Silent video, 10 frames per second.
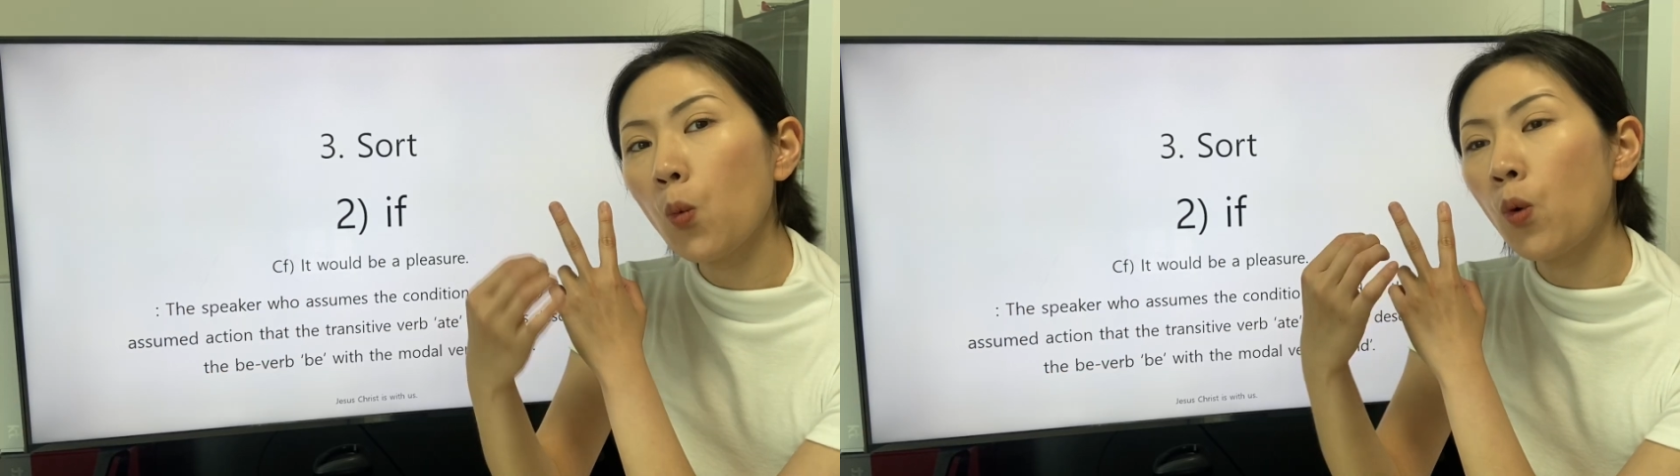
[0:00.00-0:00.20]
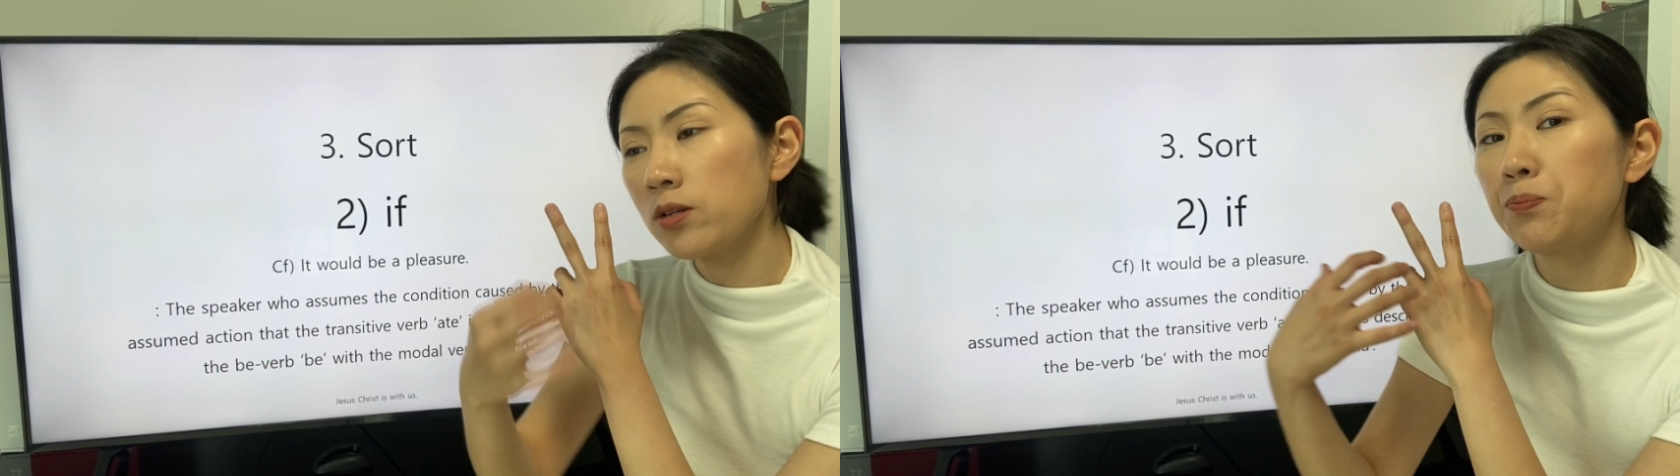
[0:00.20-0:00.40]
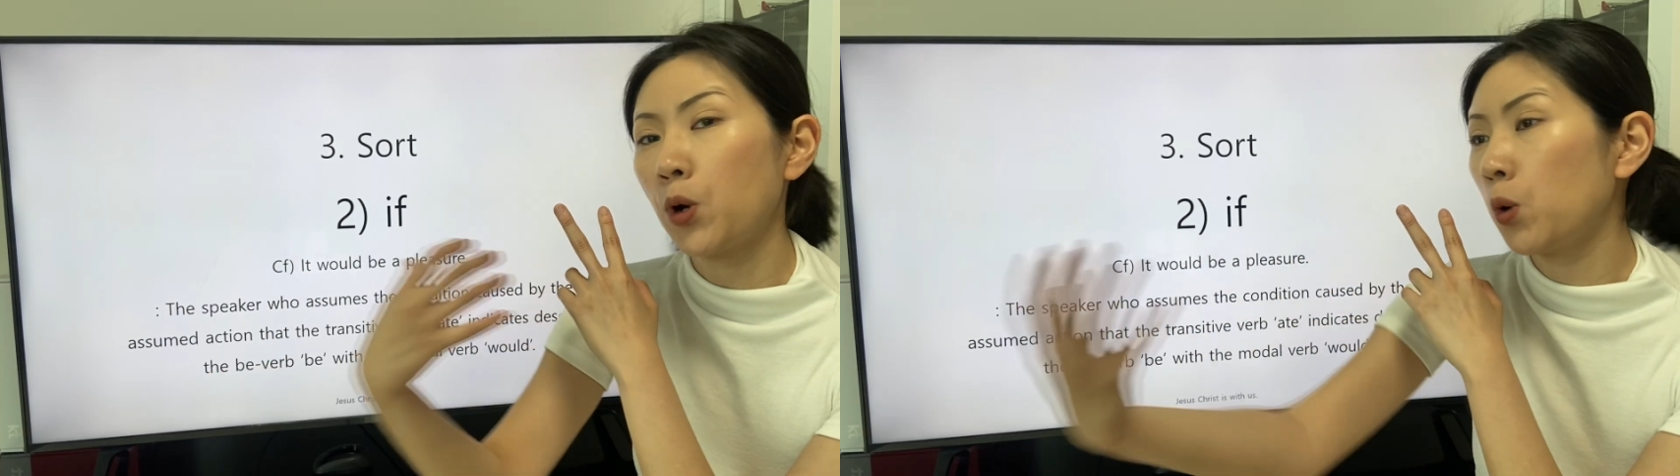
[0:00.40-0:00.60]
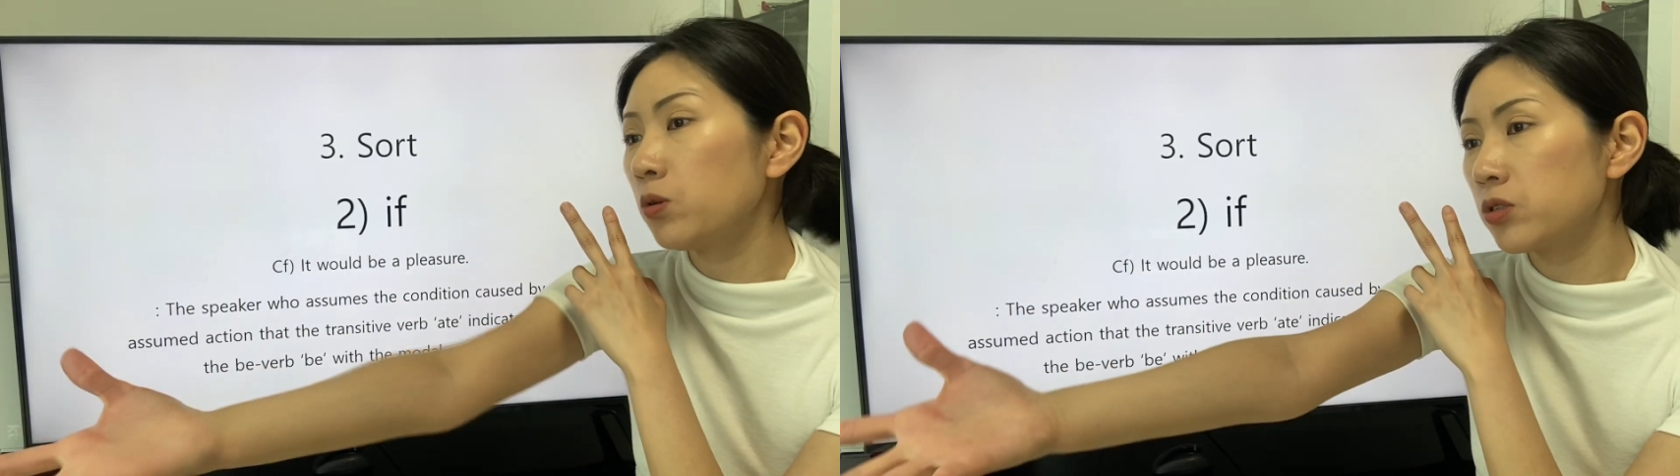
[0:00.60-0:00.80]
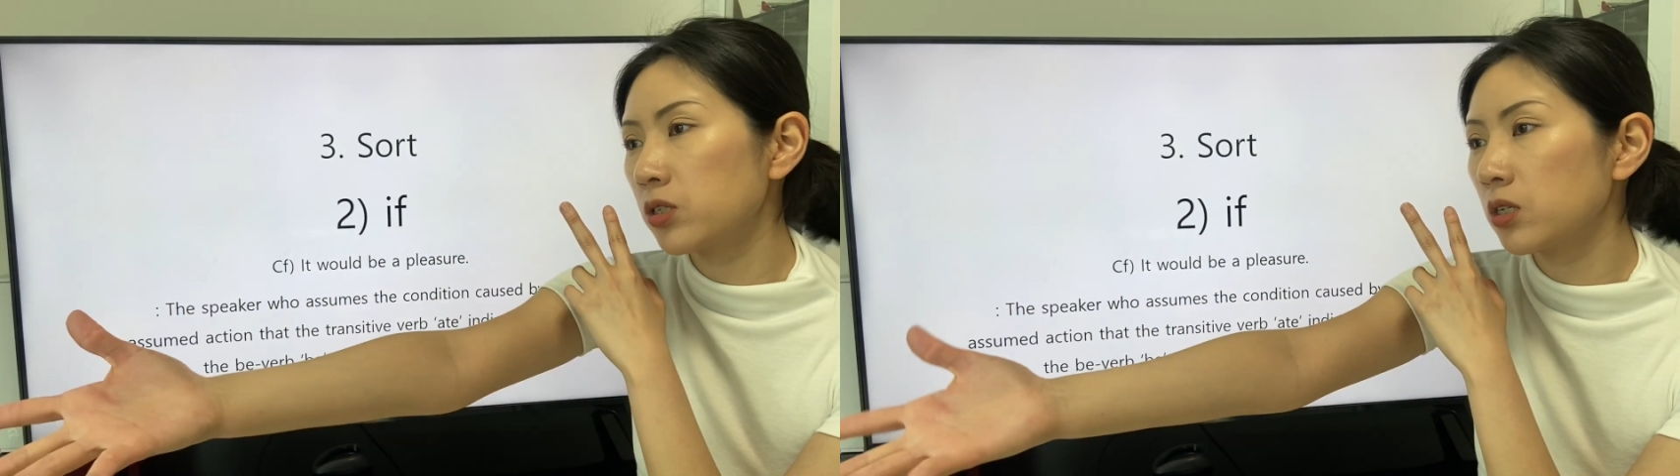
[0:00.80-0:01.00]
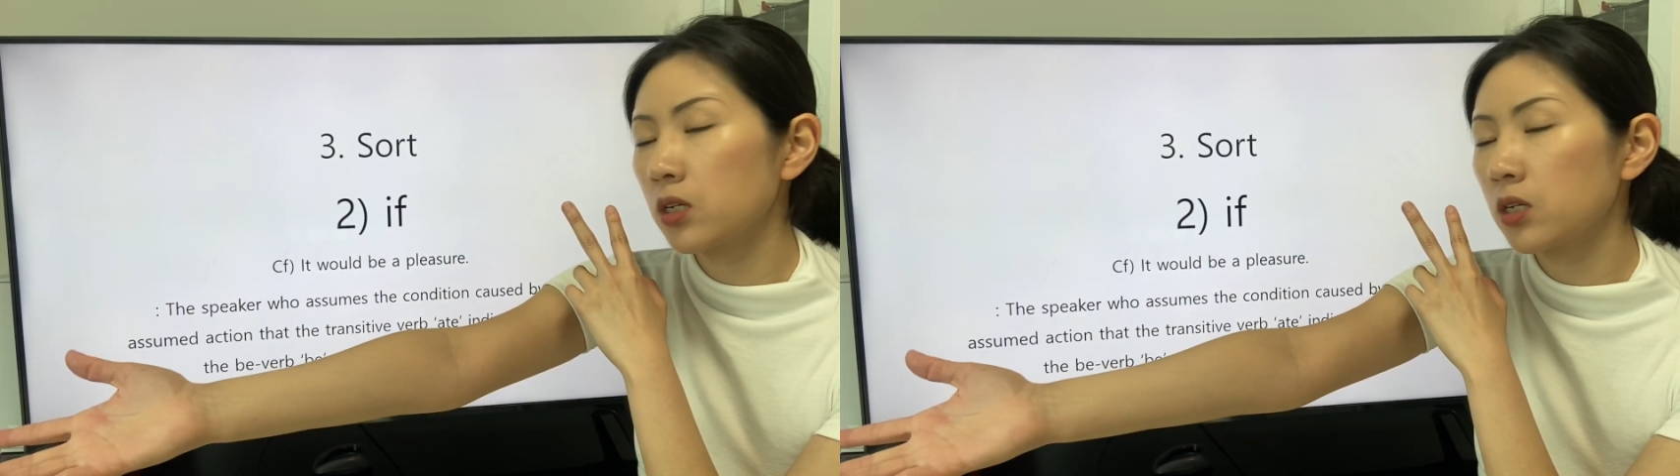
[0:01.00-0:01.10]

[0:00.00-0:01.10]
was brought